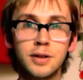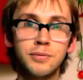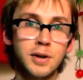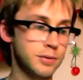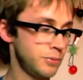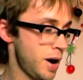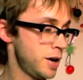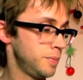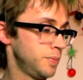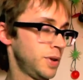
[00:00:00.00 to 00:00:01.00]
5th
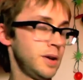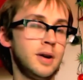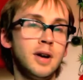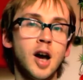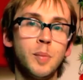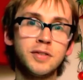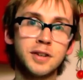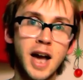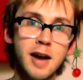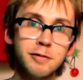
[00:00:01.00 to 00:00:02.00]
fret, and that's
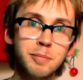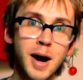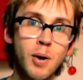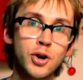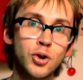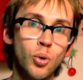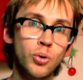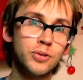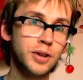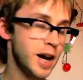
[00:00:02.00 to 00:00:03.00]
an F power
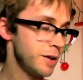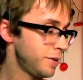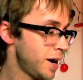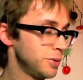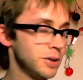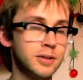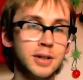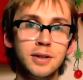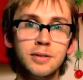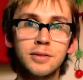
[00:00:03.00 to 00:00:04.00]
chord there found at
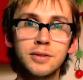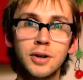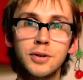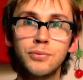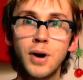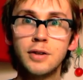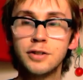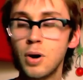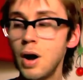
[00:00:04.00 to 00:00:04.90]
the 3rd fret. So